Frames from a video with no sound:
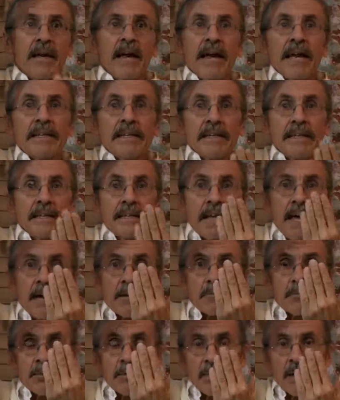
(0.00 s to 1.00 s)
And in
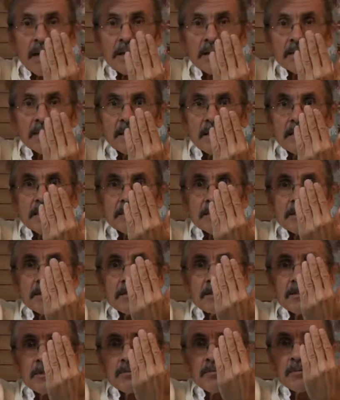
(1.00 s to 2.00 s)
that process, the
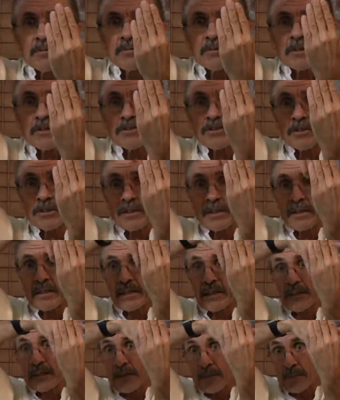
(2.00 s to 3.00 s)
two eventually
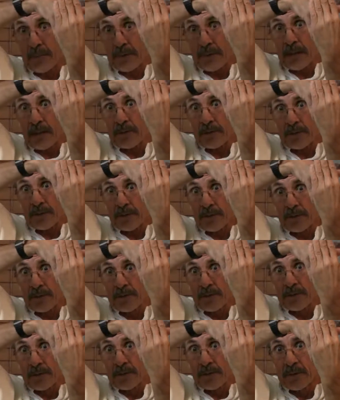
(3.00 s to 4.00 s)
could come together.
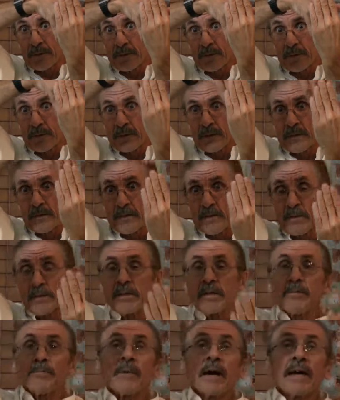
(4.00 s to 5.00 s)

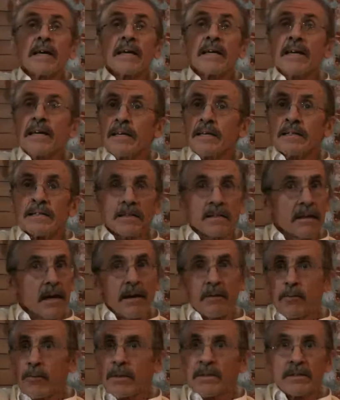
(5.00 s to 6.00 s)
In my case,
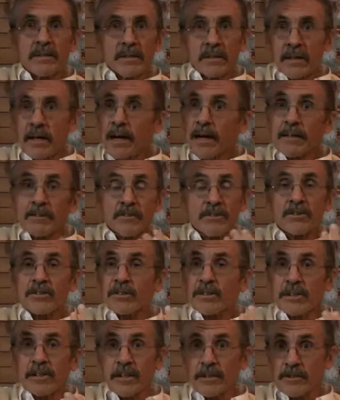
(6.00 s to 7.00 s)
I wasn't
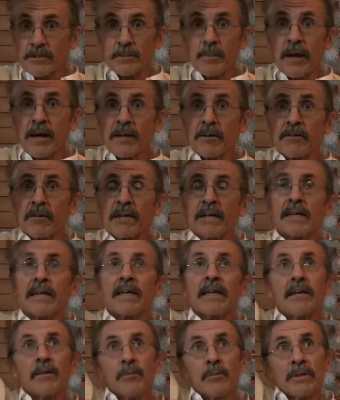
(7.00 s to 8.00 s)
consciously aspiring.
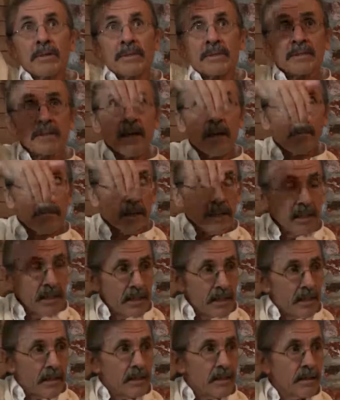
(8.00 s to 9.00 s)
It was coming
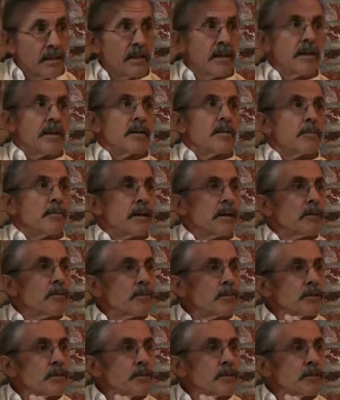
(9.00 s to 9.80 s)
in, but it